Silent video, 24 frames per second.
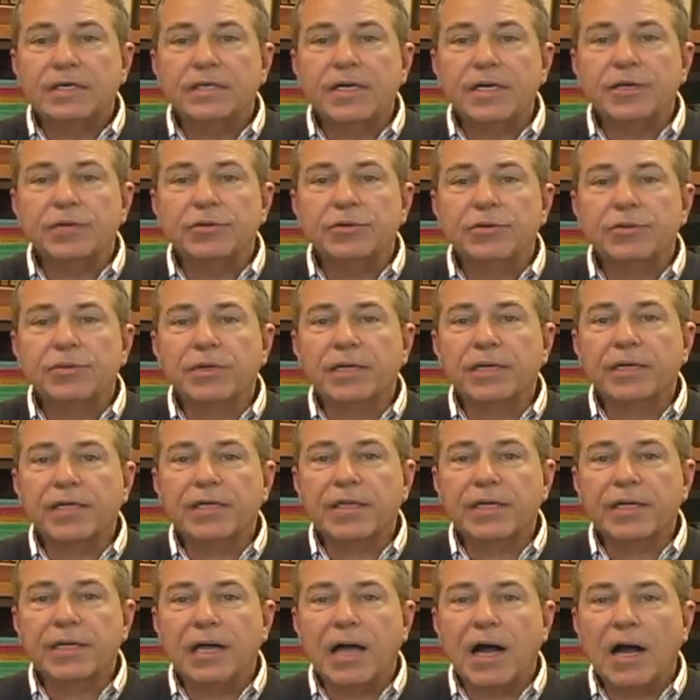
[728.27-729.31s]
that you really
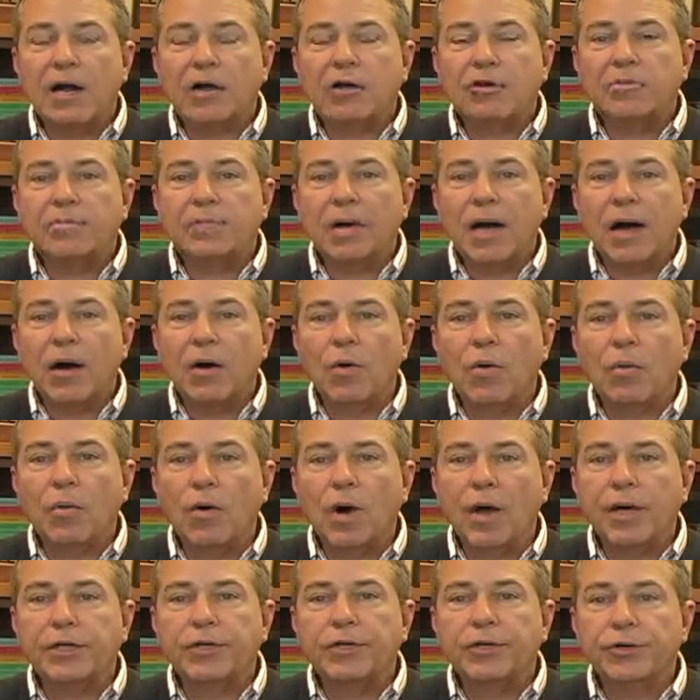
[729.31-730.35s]
think hard about
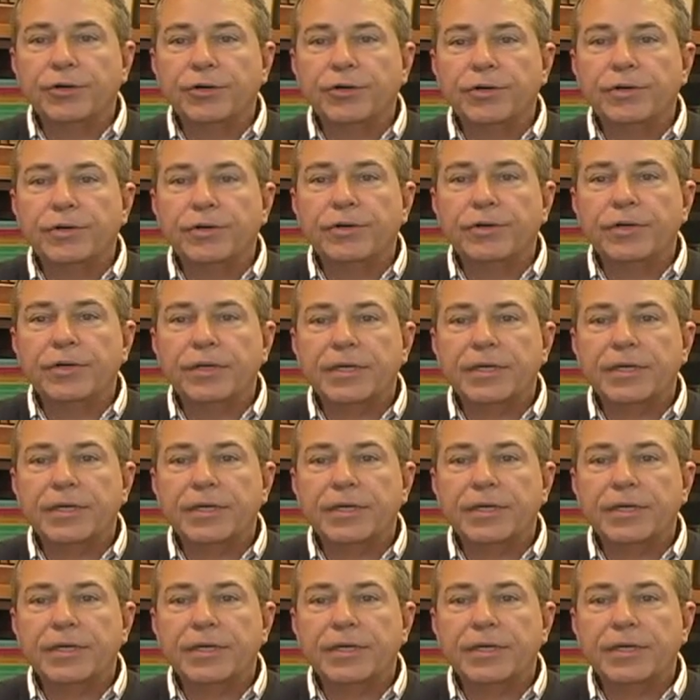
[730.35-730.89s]
what your